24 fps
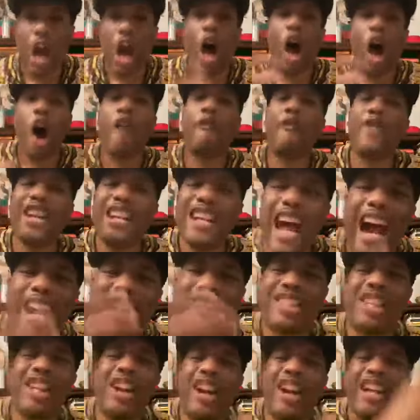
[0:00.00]
off of
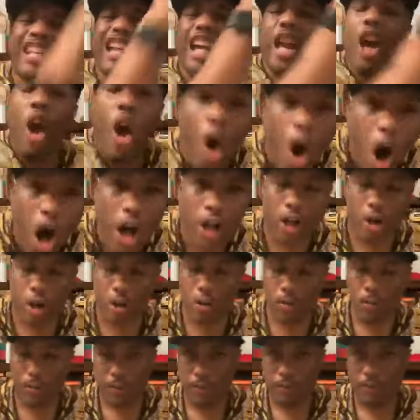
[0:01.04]
Nigerian
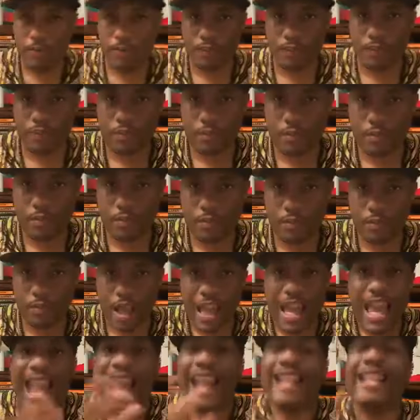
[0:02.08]
oil,
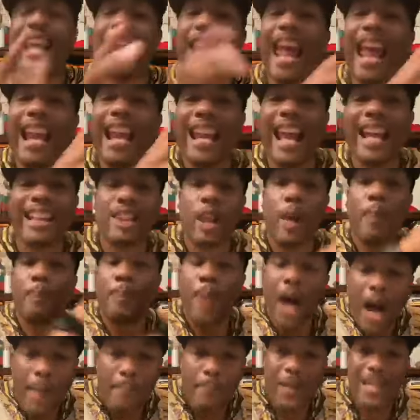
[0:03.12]
and then they let the
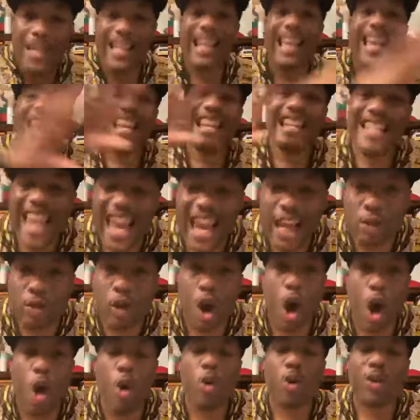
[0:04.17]
puppet
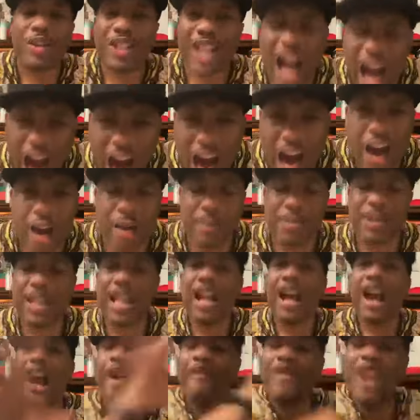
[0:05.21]
Negro Toms
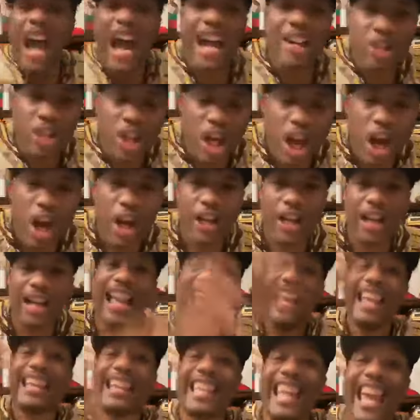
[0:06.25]
of Nigeria
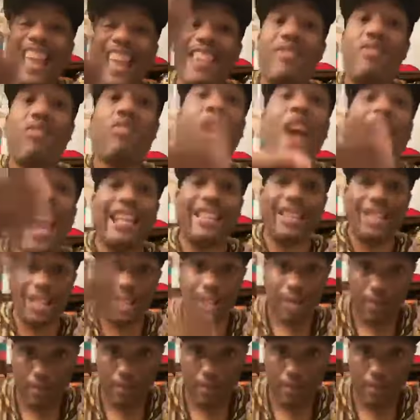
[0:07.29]
get rich